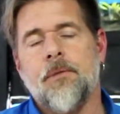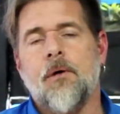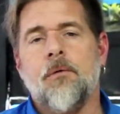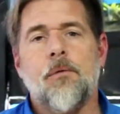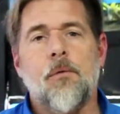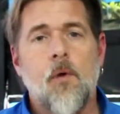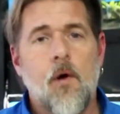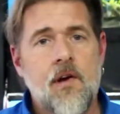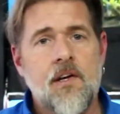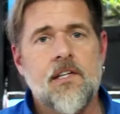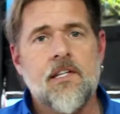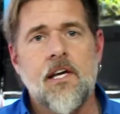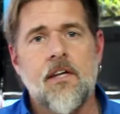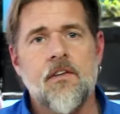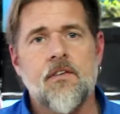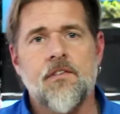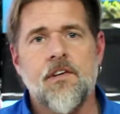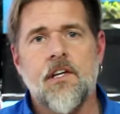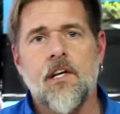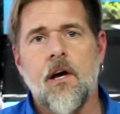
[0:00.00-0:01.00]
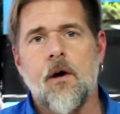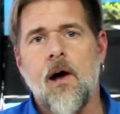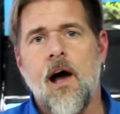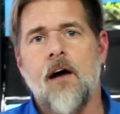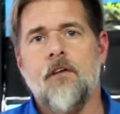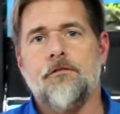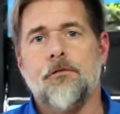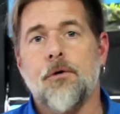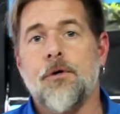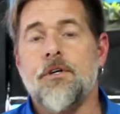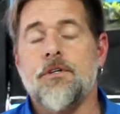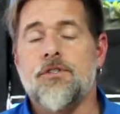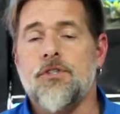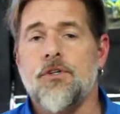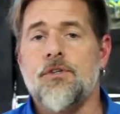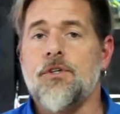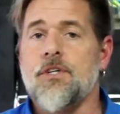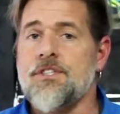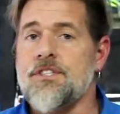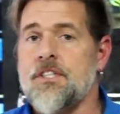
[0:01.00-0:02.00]
but we wanted to get the video out for you so
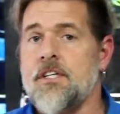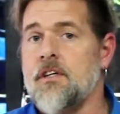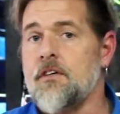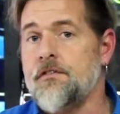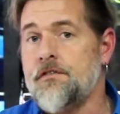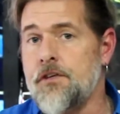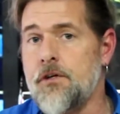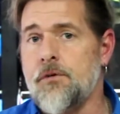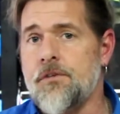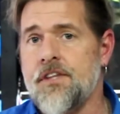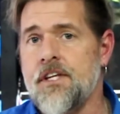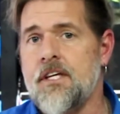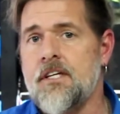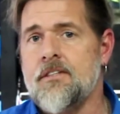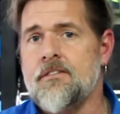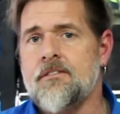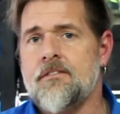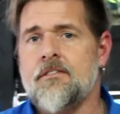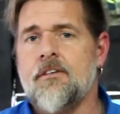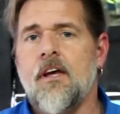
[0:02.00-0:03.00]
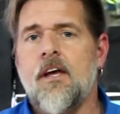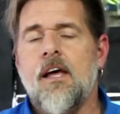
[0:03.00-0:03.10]
you could see a few things,